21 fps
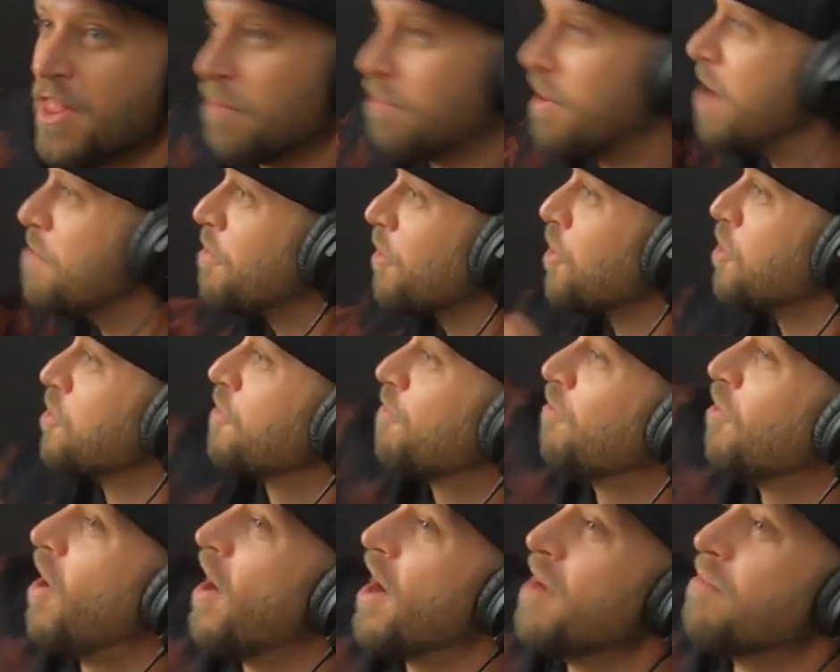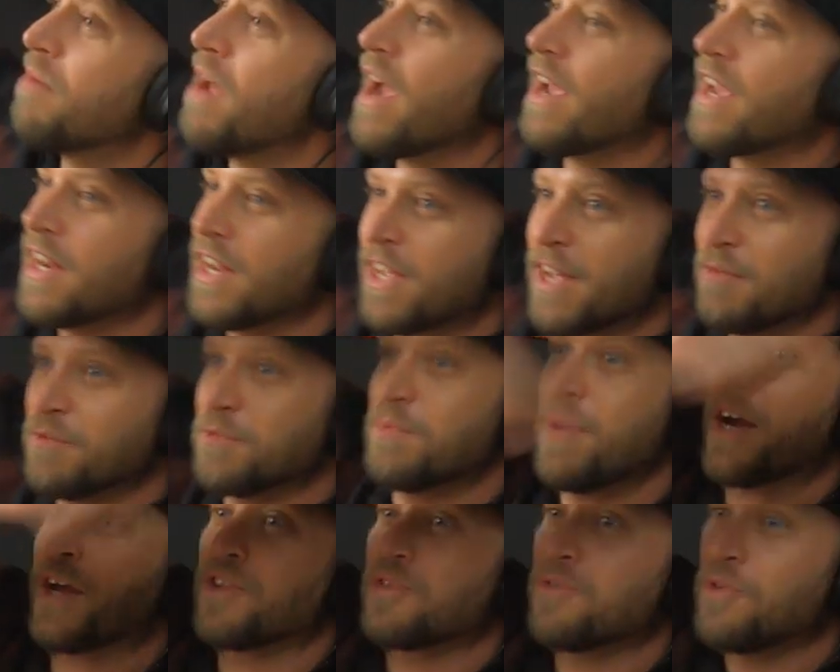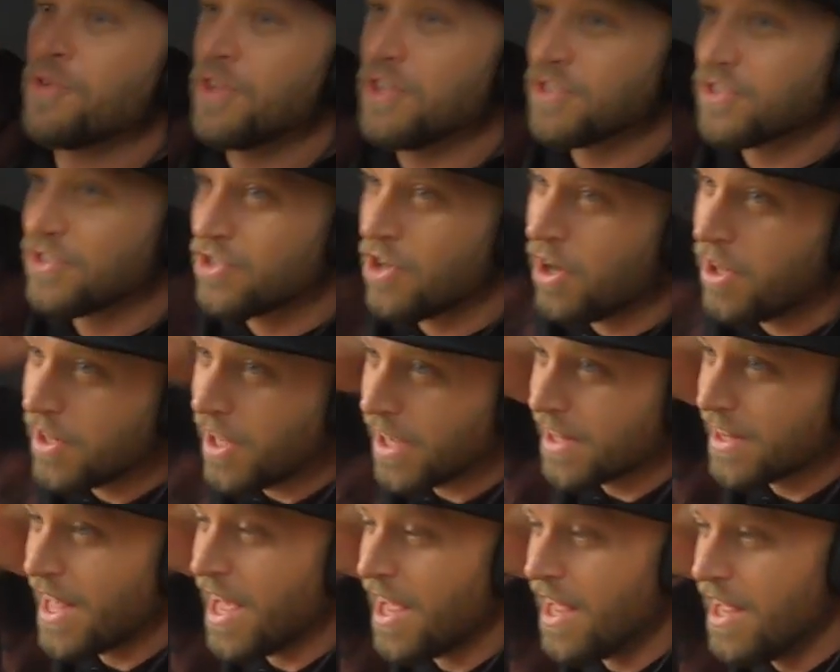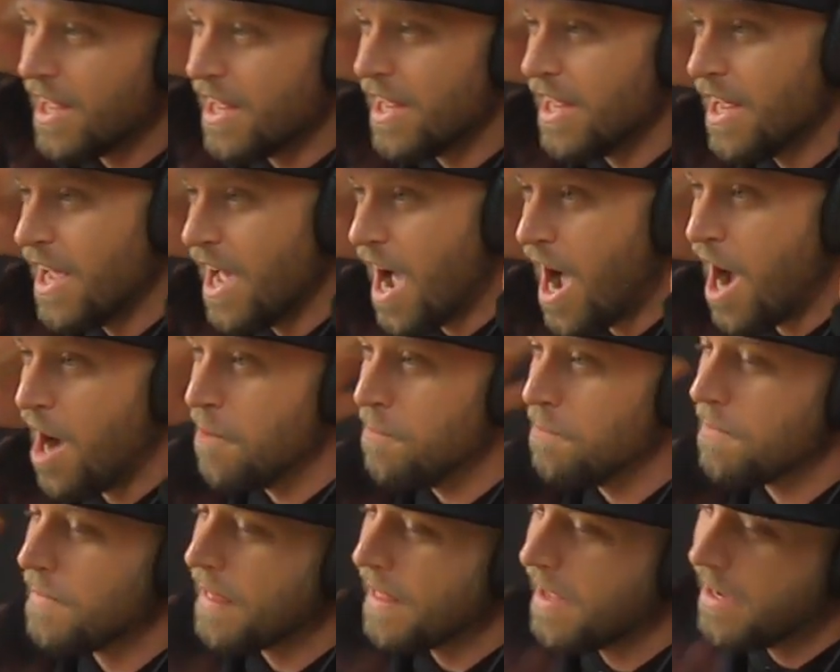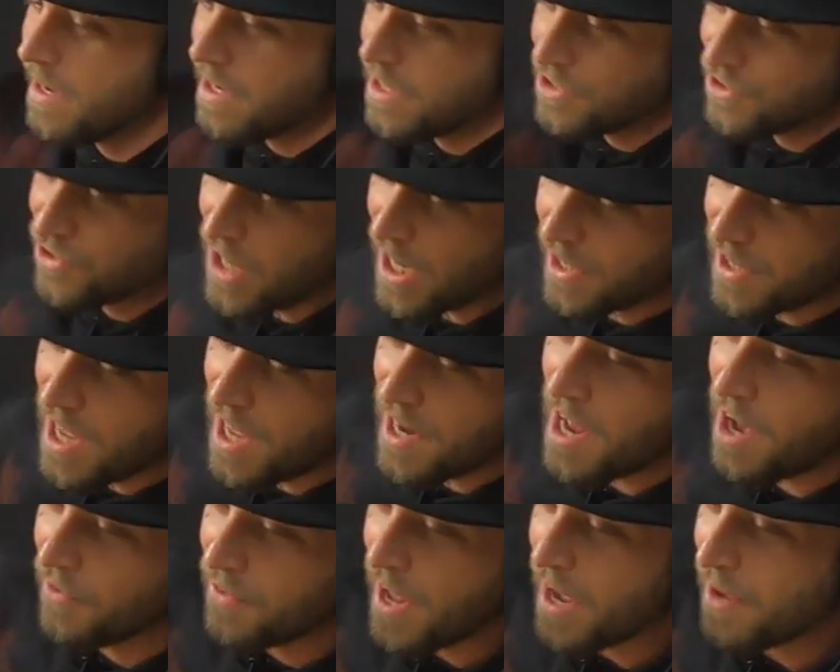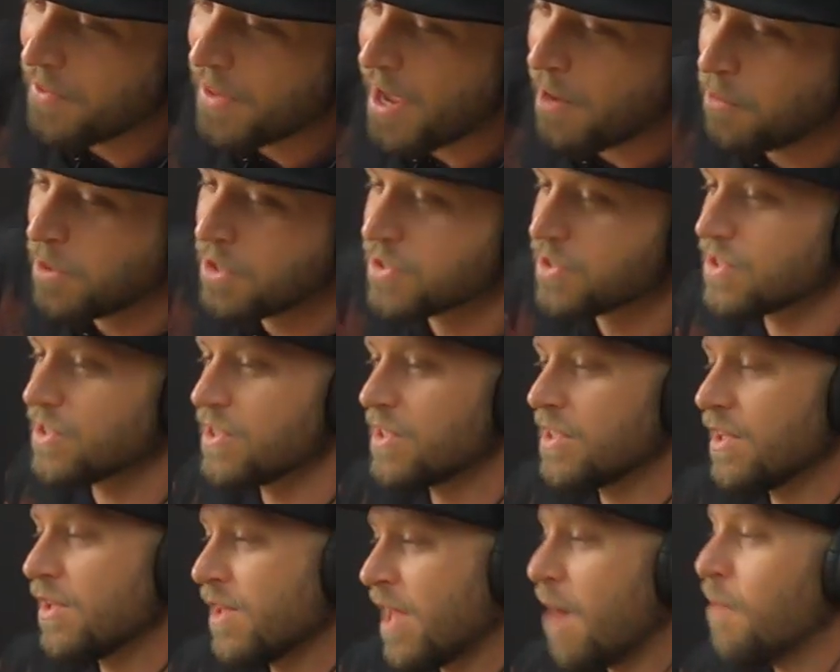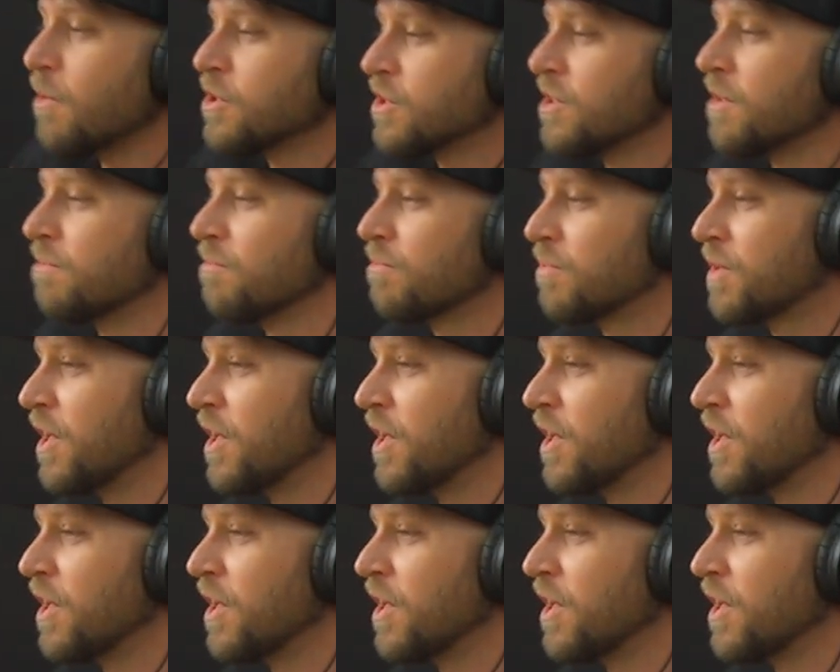and the paper goes flying back and it comes back through the shot like that. Um, check that out. That that was that was some